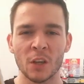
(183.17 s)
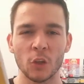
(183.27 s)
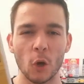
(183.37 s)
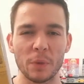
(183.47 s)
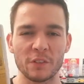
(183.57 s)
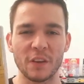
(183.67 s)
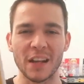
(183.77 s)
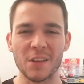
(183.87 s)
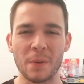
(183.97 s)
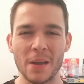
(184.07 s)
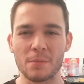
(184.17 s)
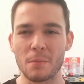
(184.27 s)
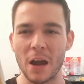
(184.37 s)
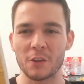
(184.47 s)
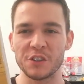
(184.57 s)
Not a big fan of the Paper
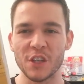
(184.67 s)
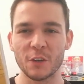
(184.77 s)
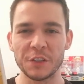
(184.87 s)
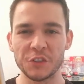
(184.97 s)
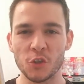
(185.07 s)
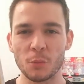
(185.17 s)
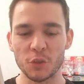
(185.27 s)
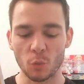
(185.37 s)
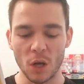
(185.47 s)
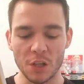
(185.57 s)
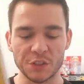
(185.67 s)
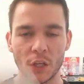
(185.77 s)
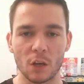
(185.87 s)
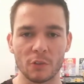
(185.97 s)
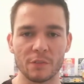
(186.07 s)
Mario series, too much words,
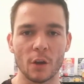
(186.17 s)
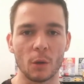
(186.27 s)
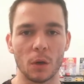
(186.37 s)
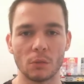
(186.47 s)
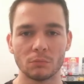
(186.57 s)
can't read very well.